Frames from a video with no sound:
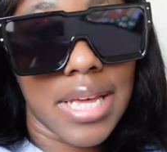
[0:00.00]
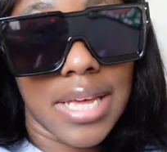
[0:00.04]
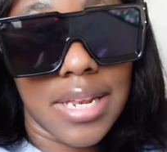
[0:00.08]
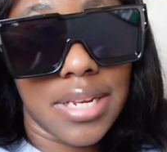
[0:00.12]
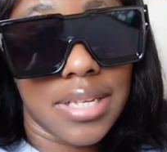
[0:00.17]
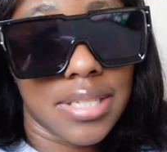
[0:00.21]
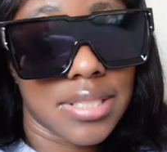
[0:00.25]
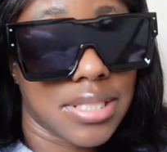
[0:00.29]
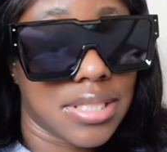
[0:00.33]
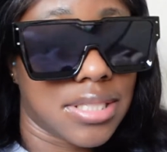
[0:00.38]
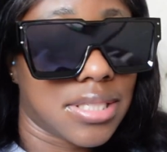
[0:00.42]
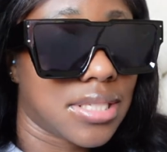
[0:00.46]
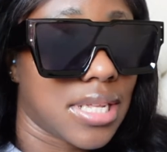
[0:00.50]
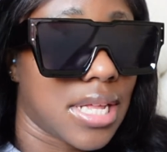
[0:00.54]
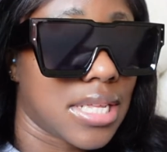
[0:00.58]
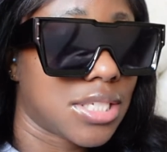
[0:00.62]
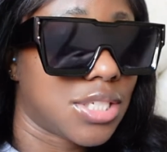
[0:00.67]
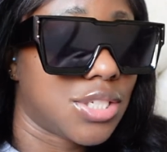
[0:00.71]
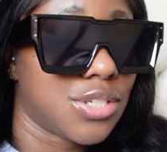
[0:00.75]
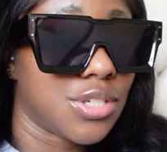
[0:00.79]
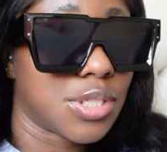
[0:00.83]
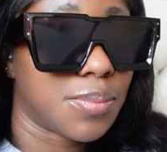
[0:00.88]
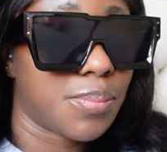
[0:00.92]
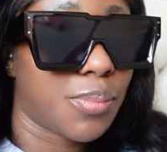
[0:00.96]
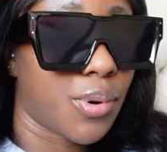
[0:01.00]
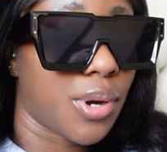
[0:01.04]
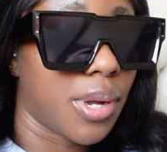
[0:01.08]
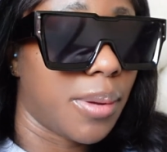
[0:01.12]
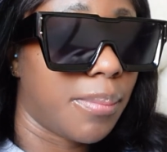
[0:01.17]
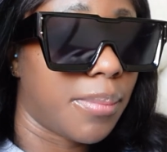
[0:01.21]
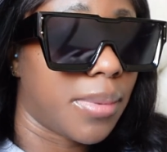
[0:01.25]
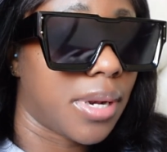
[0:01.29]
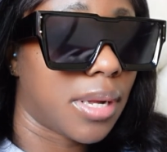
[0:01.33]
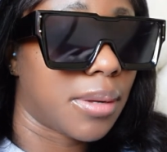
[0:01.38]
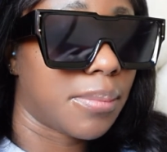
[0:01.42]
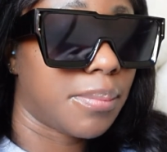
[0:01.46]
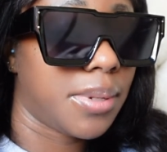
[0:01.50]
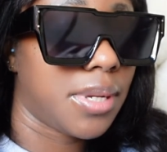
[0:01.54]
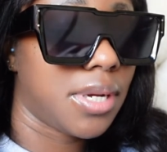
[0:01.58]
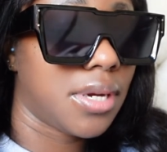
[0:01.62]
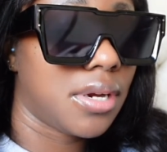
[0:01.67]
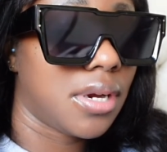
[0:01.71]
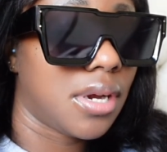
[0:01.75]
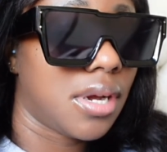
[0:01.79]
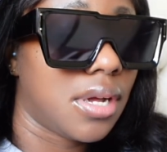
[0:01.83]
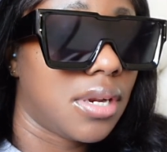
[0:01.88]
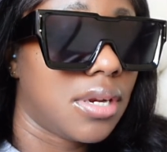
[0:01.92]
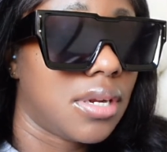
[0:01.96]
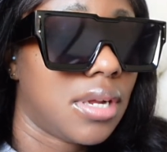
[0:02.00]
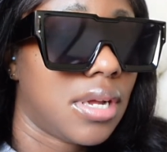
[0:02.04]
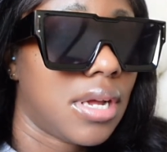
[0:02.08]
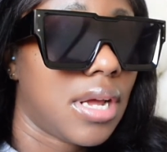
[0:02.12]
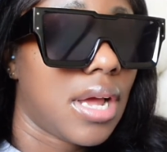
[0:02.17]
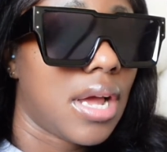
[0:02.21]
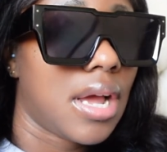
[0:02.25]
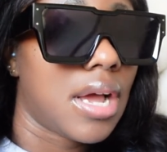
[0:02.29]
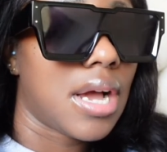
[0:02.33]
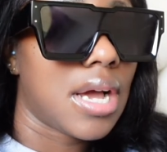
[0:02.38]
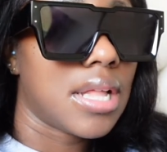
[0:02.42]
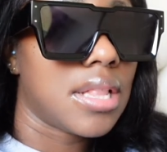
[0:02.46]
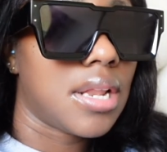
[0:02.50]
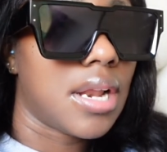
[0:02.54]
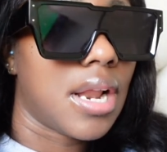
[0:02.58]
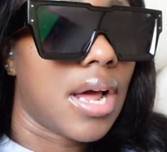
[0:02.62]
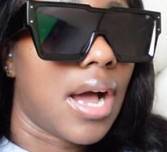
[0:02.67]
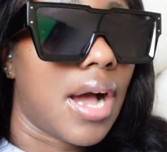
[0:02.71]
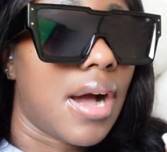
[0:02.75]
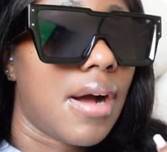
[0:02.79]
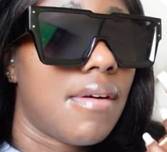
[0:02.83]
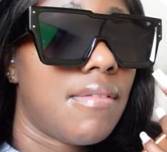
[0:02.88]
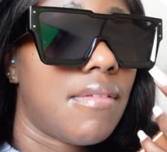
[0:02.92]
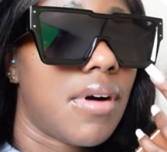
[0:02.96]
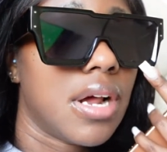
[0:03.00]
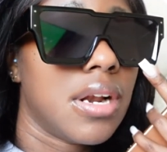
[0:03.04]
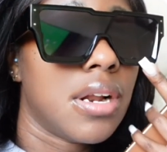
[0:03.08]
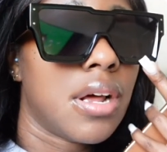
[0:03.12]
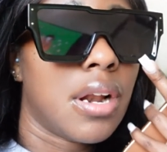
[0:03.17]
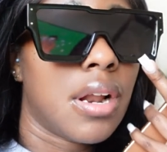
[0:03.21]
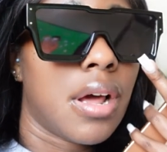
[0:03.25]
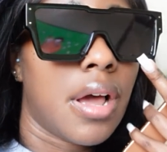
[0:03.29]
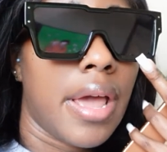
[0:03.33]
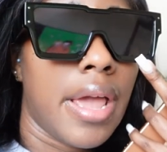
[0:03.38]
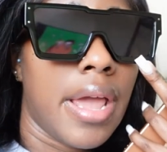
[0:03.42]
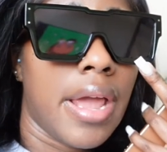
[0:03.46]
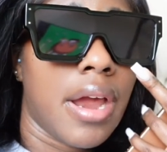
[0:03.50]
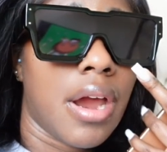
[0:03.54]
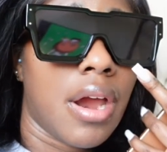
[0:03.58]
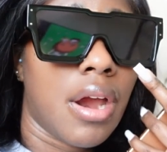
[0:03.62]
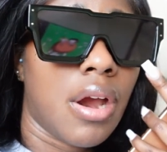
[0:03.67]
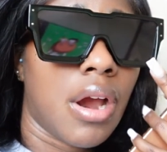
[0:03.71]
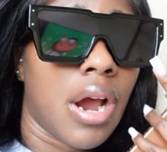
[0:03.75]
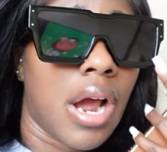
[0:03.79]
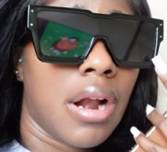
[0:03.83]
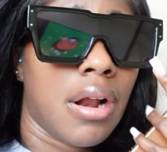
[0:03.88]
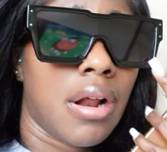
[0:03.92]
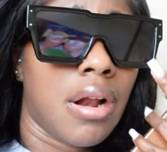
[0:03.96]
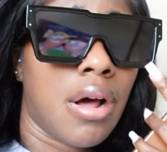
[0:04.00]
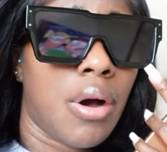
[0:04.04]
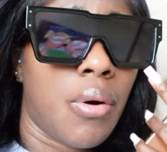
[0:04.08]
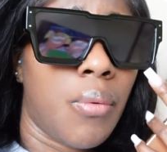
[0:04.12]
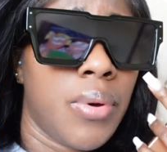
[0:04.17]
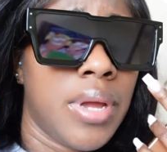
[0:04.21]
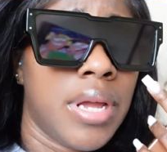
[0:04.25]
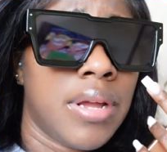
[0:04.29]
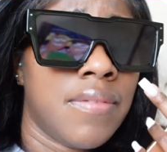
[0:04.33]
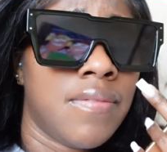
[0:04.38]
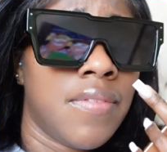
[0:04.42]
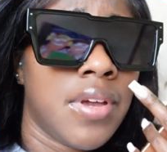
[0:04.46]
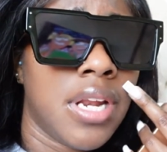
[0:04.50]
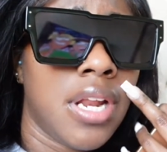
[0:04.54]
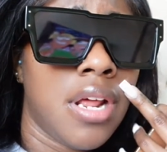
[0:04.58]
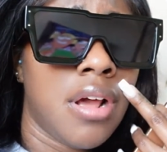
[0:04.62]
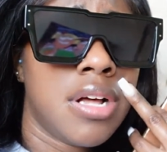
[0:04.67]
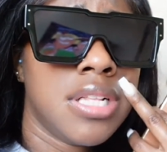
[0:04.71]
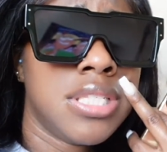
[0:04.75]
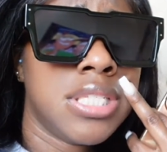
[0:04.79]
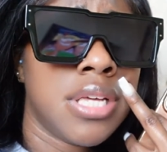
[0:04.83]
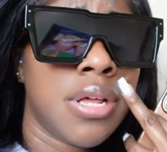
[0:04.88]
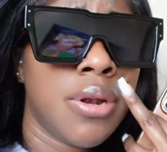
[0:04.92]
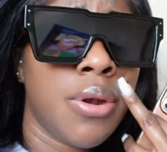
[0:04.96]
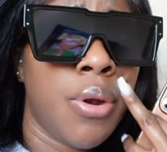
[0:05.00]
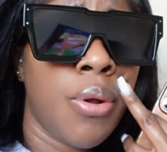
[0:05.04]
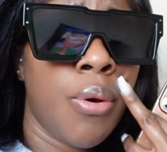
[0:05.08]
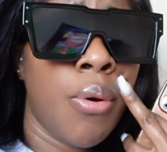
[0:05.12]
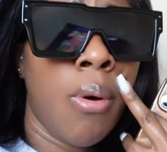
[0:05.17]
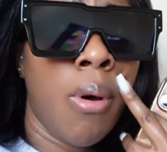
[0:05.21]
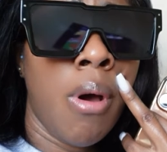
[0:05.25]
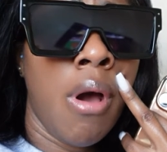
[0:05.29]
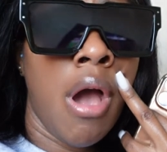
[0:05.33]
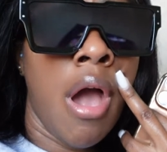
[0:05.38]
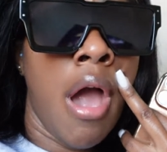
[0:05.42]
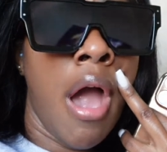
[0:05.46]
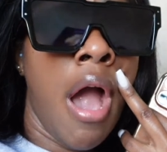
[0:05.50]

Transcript: edit. That's just point blank period. And then I have another wig video to do.